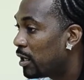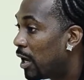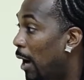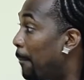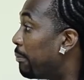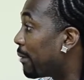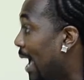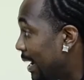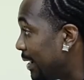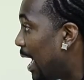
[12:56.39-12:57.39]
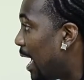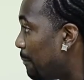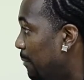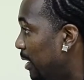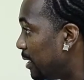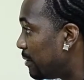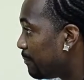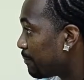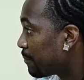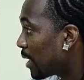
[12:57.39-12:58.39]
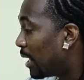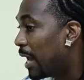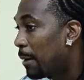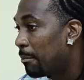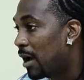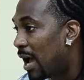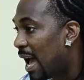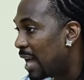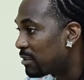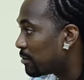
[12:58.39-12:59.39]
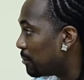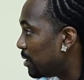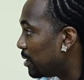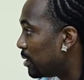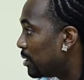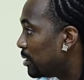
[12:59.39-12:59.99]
a brand that I'm building, and that brand has to be